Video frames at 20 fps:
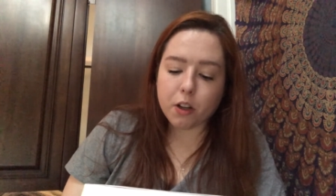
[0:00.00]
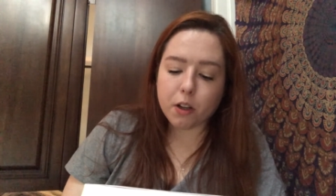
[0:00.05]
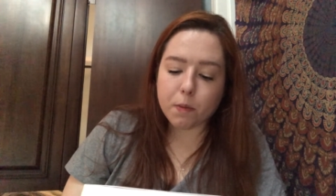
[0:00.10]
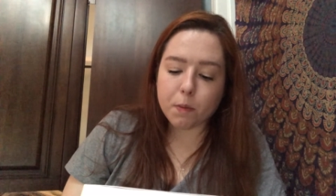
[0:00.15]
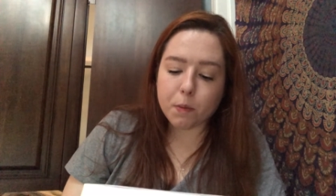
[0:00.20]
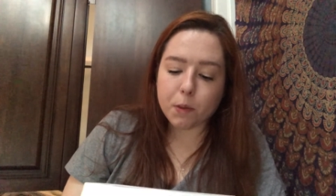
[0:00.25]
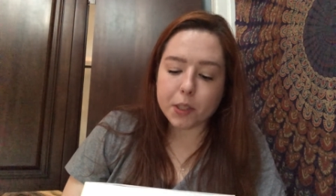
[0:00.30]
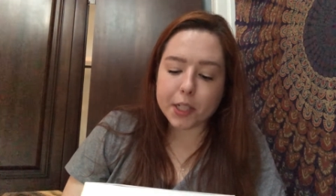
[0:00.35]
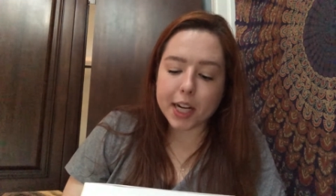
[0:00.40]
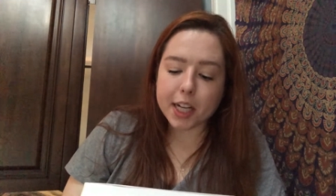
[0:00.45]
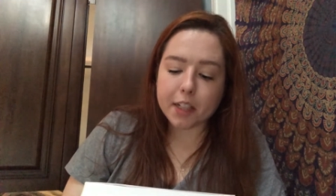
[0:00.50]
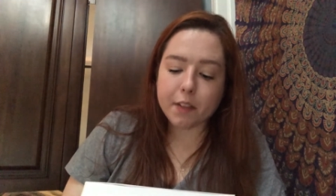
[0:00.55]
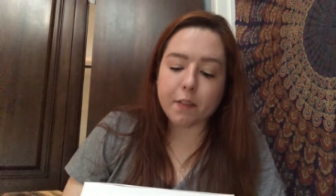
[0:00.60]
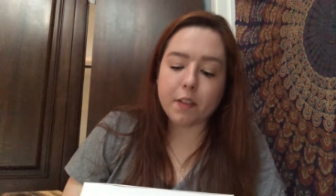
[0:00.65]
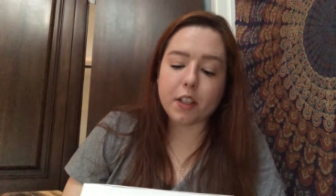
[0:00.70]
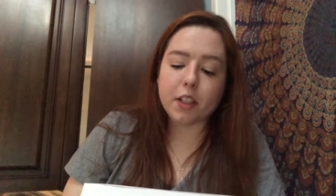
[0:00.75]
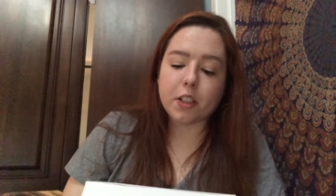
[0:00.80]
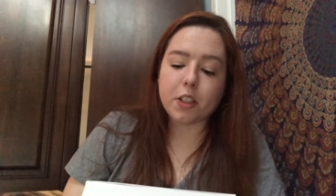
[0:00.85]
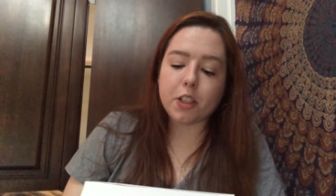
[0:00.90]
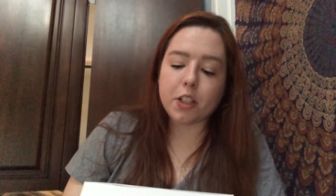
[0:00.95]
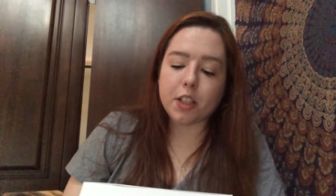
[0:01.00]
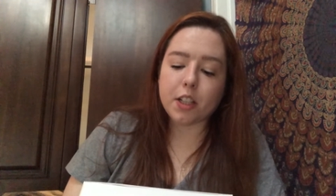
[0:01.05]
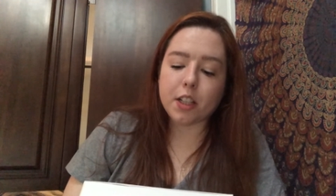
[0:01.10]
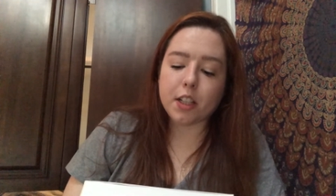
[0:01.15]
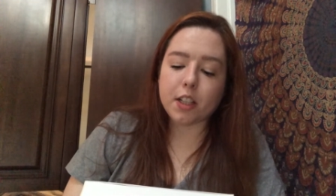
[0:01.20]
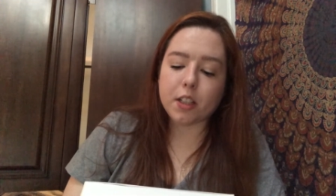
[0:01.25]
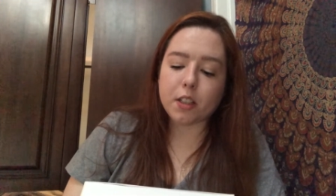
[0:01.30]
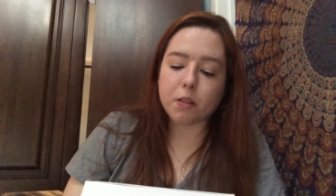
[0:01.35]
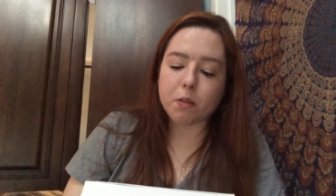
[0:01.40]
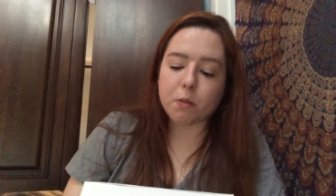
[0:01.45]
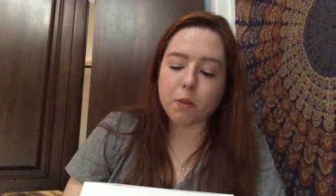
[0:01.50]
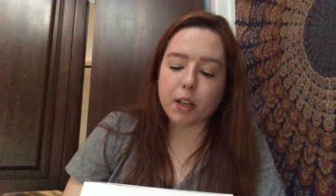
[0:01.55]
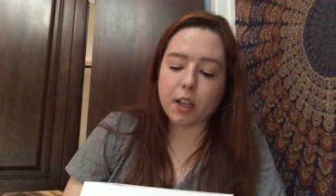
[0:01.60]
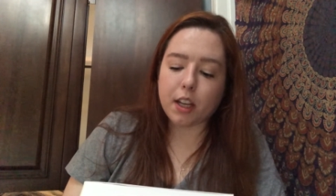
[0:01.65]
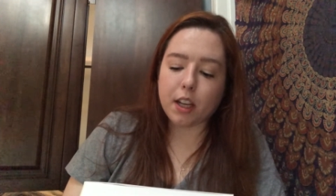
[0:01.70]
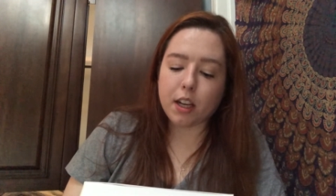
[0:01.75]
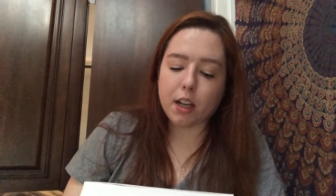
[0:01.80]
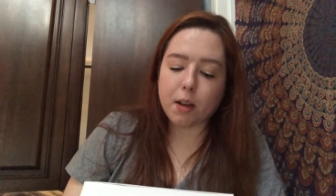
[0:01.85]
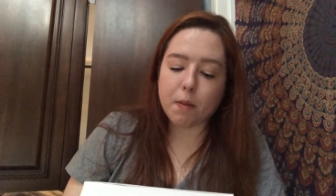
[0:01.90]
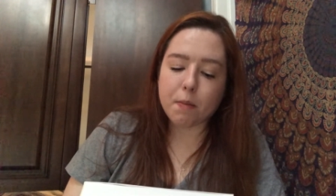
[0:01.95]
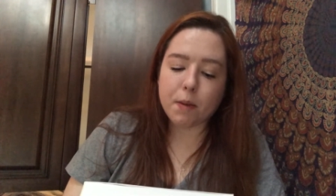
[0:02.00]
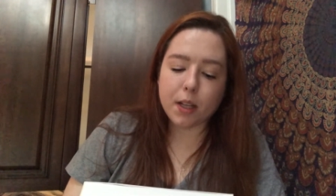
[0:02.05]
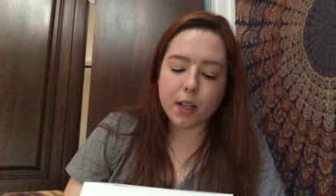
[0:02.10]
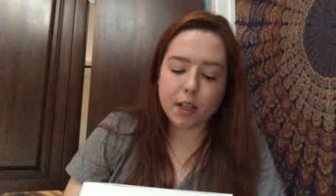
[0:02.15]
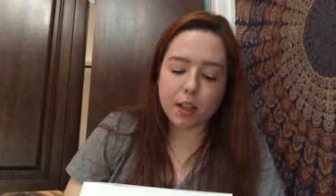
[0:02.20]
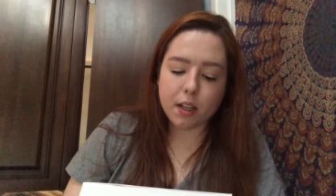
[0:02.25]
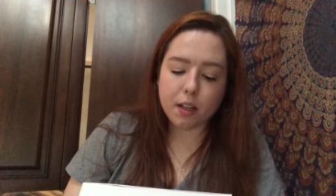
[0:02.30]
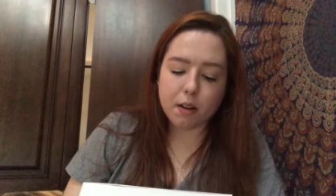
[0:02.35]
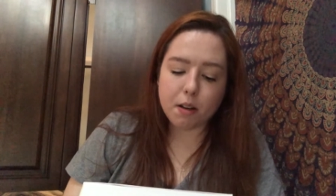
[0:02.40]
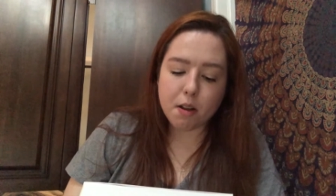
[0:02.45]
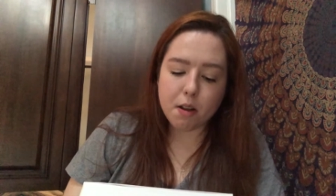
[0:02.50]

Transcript: and protectiveness she is waking up in